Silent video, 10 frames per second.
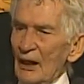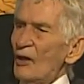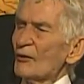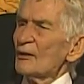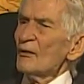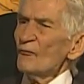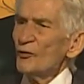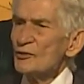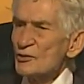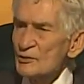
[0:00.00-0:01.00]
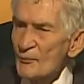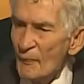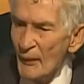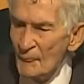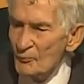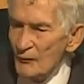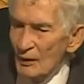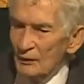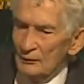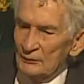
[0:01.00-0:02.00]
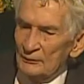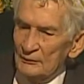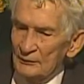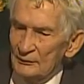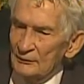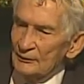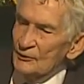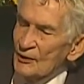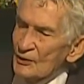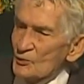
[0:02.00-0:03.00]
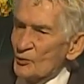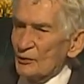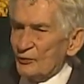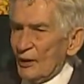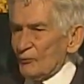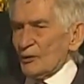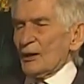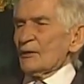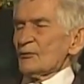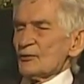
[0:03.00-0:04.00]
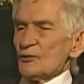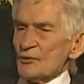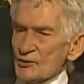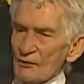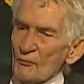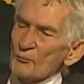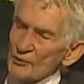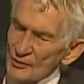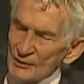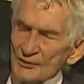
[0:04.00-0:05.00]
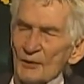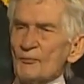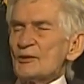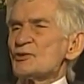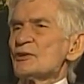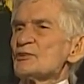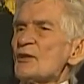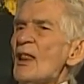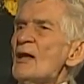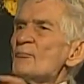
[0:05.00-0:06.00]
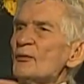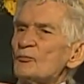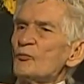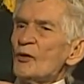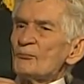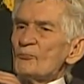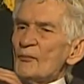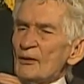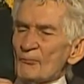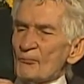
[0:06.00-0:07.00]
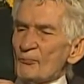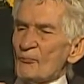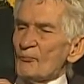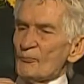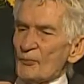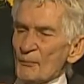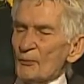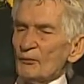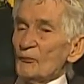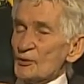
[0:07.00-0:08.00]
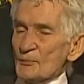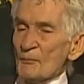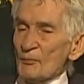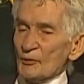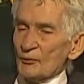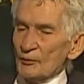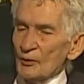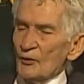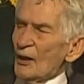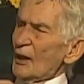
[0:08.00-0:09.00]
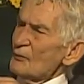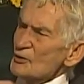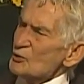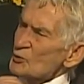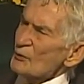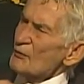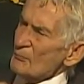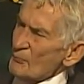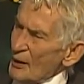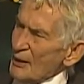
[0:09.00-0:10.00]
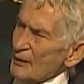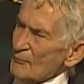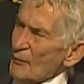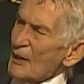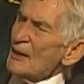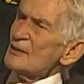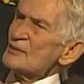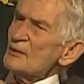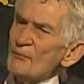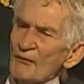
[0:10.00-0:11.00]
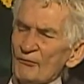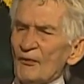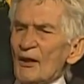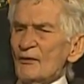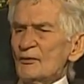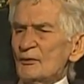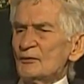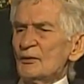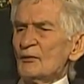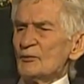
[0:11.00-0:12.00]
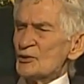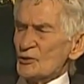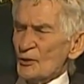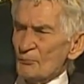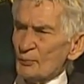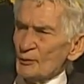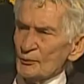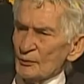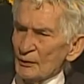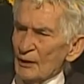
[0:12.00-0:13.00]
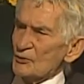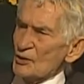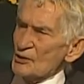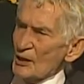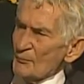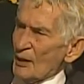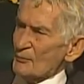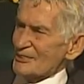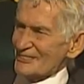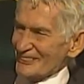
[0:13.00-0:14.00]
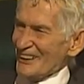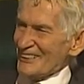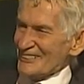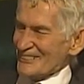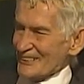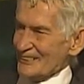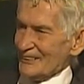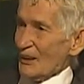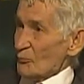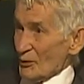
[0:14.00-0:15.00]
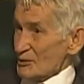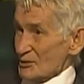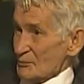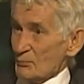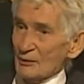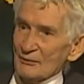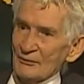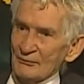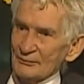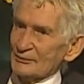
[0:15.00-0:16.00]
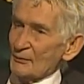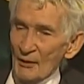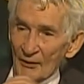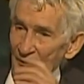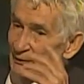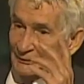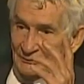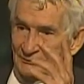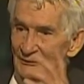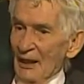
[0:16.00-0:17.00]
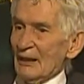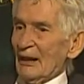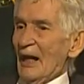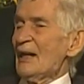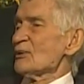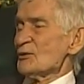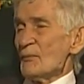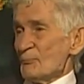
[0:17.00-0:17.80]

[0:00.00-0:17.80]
Okay, for instance, you think it's wonderful I've written 137 books, and in some ways it is, but what most people don't know, I was a driven man. See, my father was so brutal, and he used to tell me I was lazy. I wasn't, but somehow I had to do my